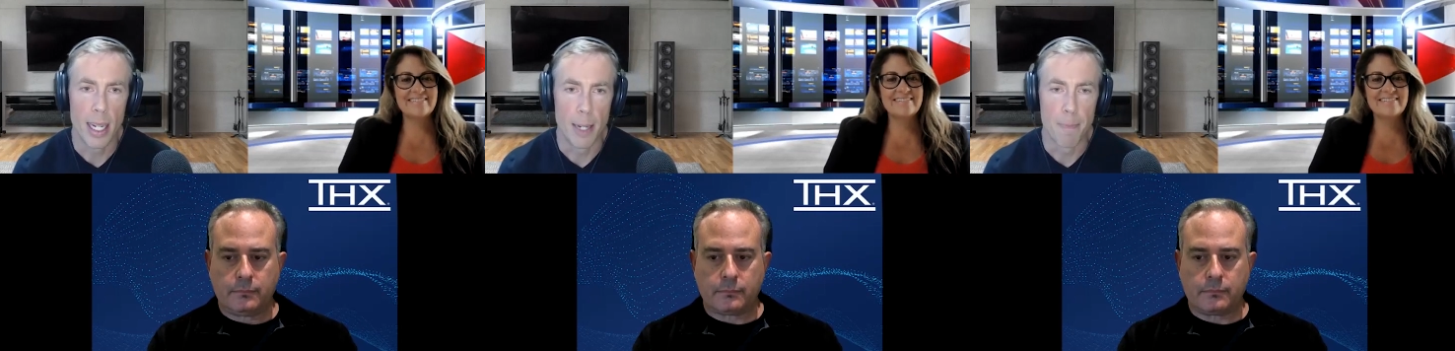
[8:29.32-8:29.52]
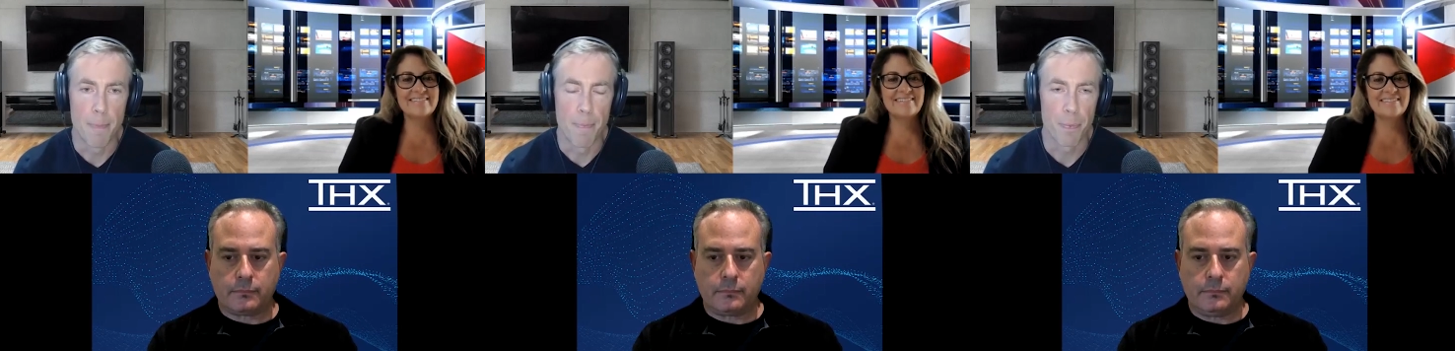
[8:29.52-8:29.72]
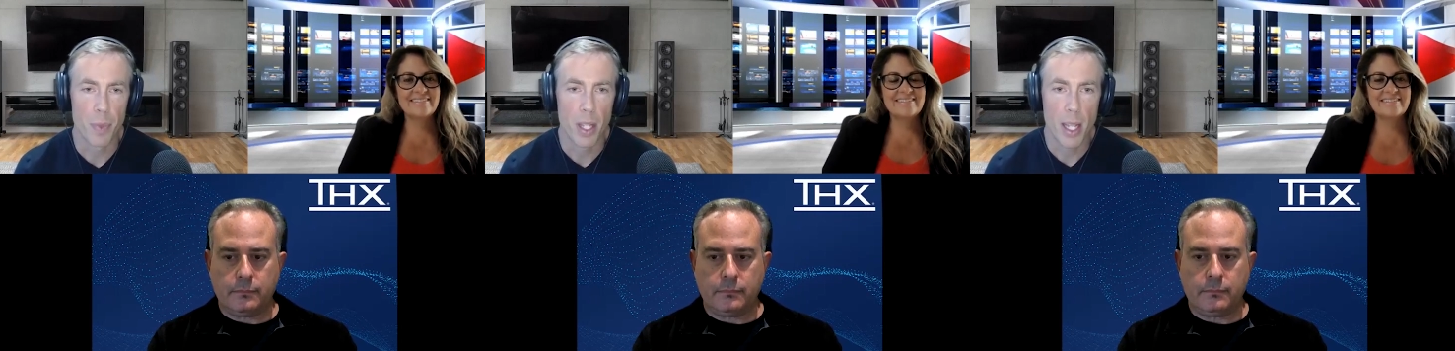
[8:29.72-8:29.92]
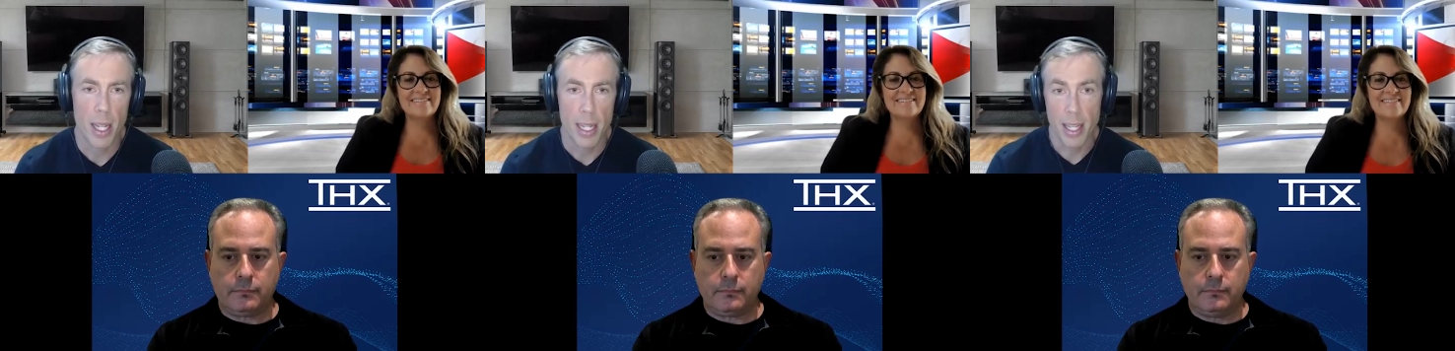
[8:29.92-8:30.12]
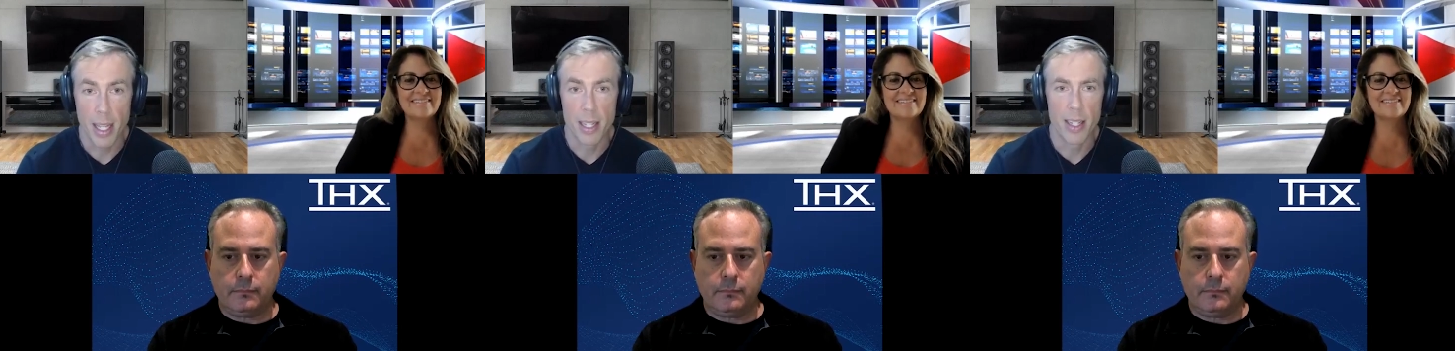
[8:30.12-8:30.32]
Speaker 1: um,
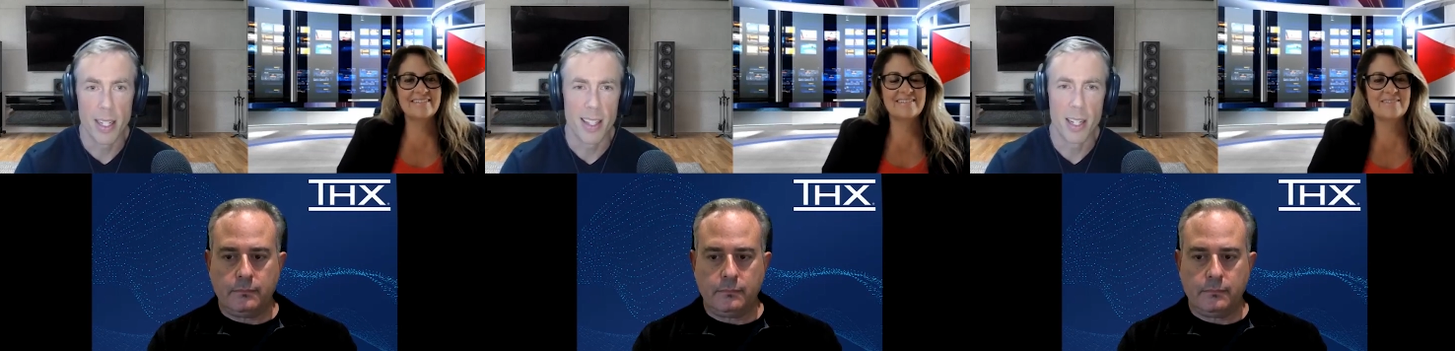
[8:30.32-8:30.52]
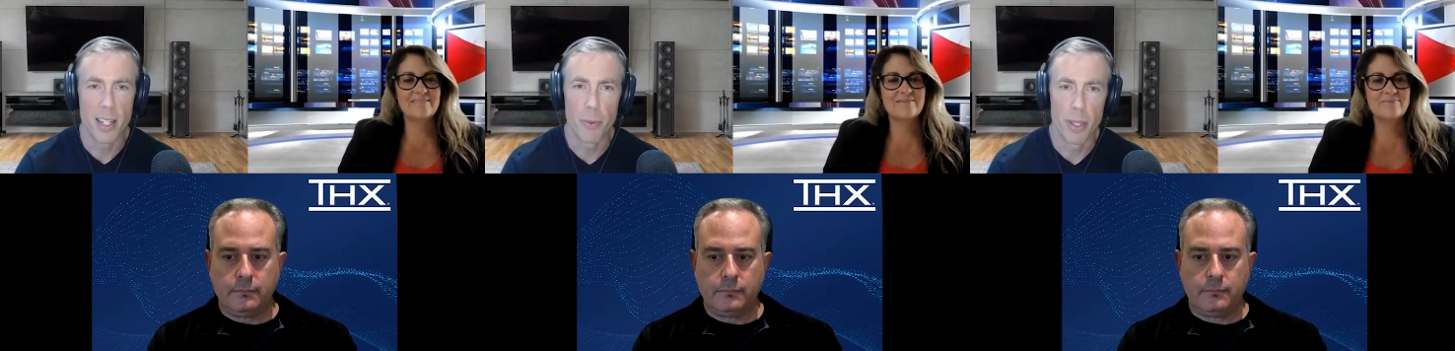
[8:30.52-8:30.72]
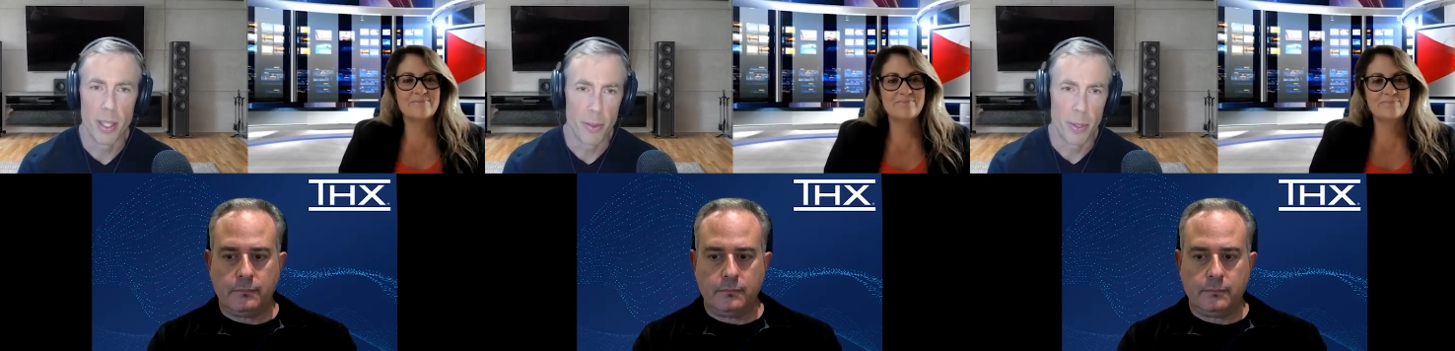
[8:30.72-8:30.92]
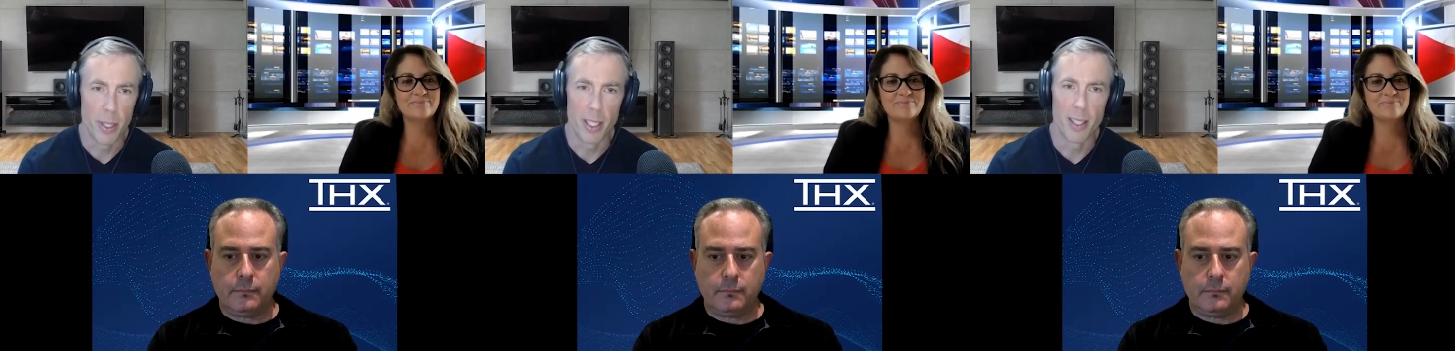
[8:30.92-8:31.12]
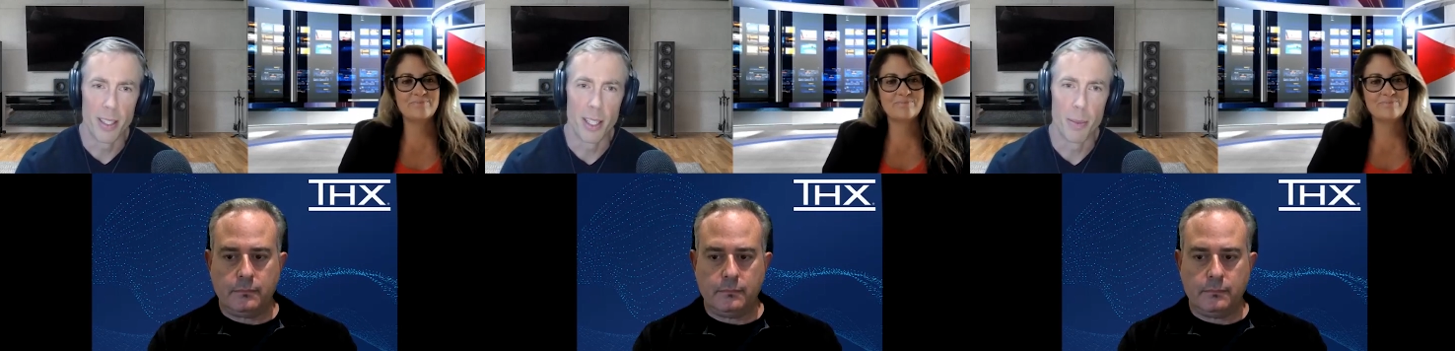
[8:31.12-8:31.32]
and then and then when
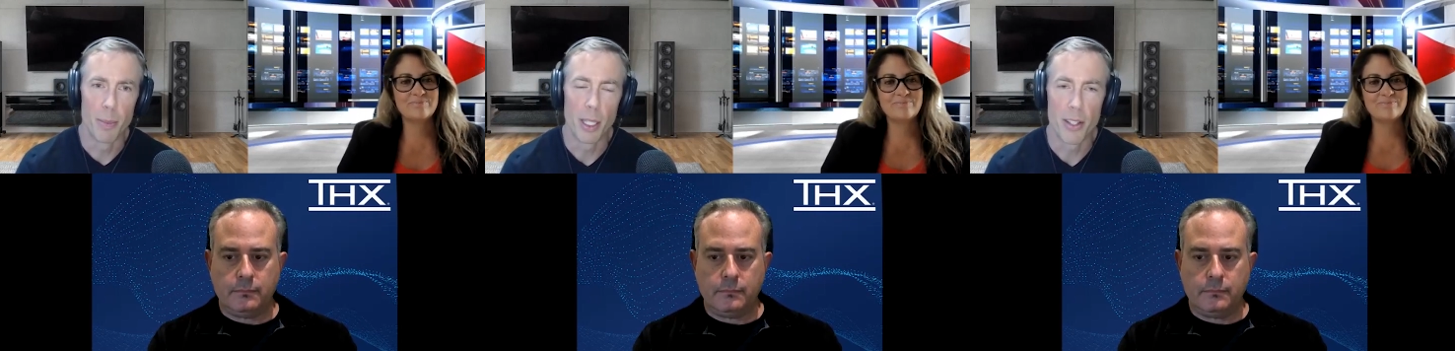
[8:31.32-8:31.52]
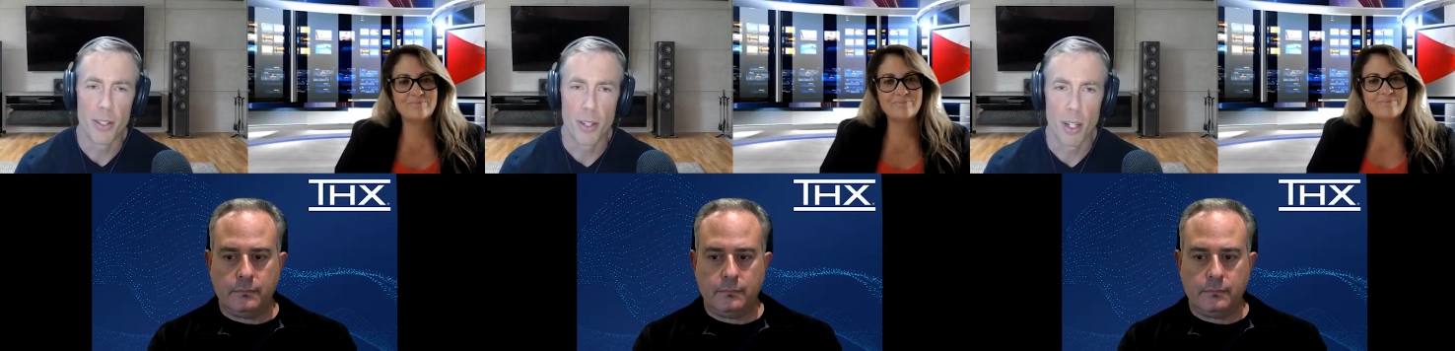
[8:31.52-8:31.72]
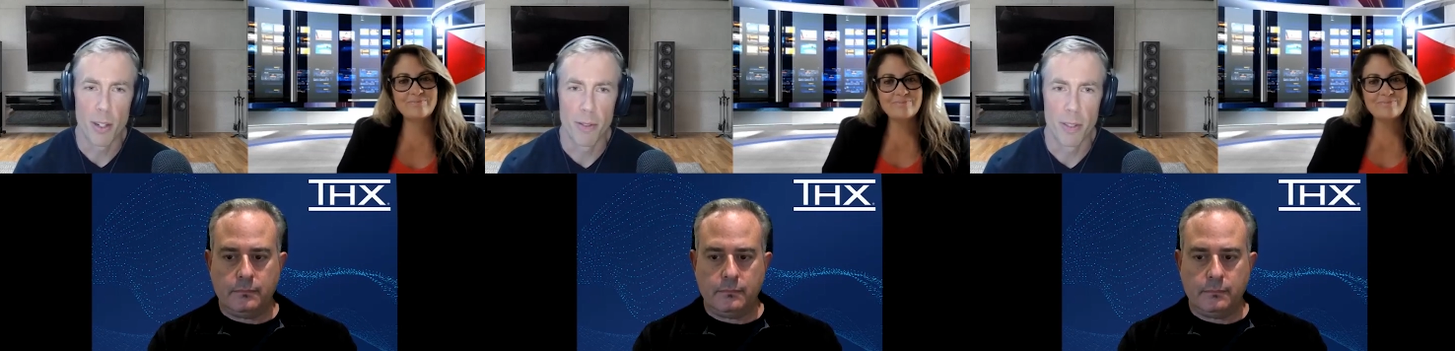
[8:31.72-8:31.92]
when the, the bullets